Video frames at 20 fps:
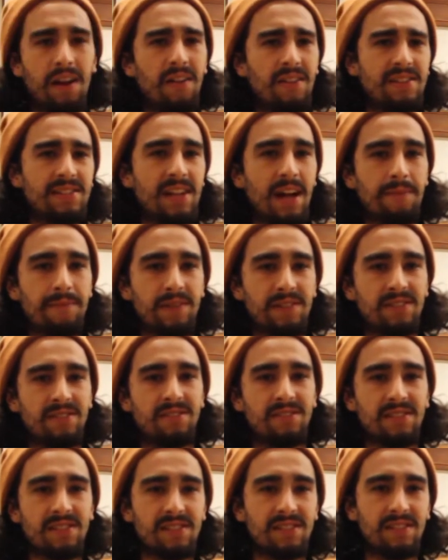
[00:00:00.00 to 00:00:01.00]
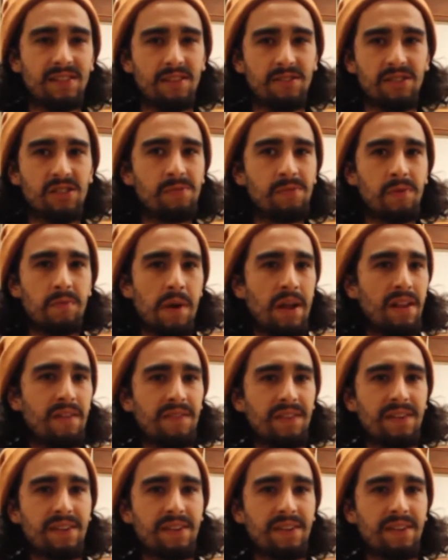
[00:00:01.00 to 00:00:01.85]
All these topics are just, they're super relevant,